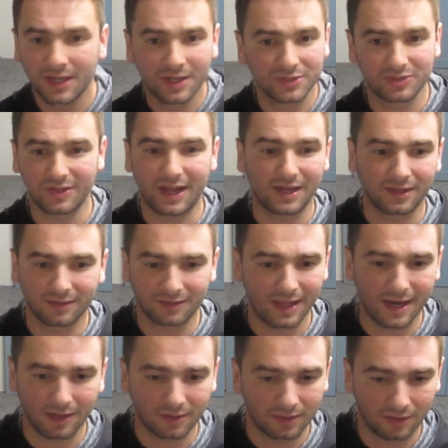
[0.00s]
So
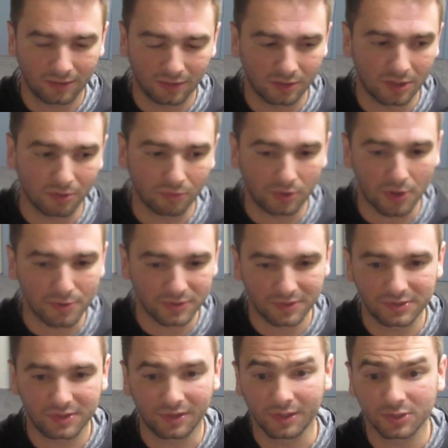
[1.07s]
that you know, goes
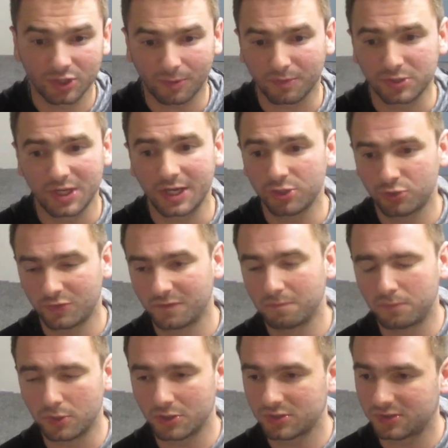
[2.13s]
into the interpretation of
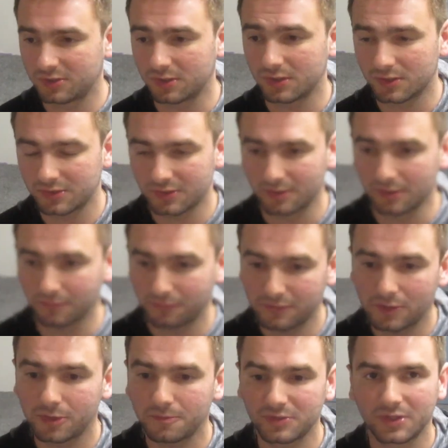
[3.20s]
books to
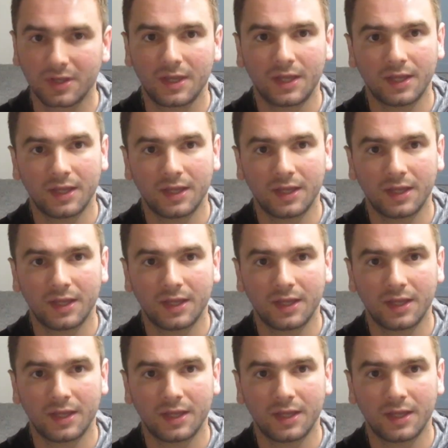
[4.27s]
films,